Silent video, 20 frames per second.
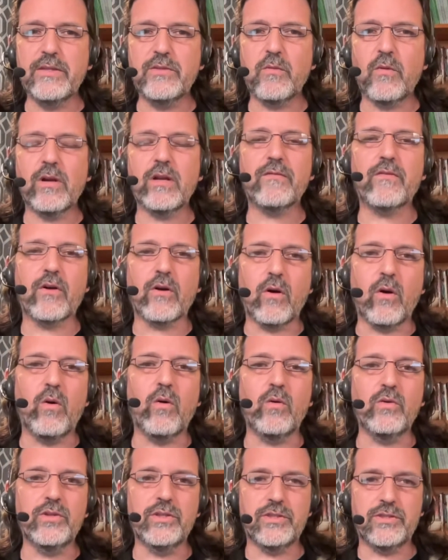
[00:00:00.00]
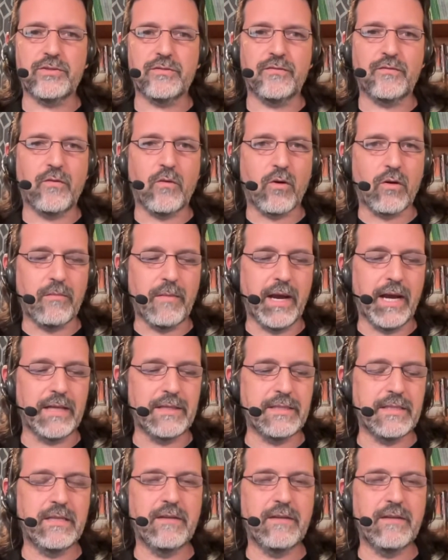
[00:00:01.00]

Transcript: one of our oldest formats.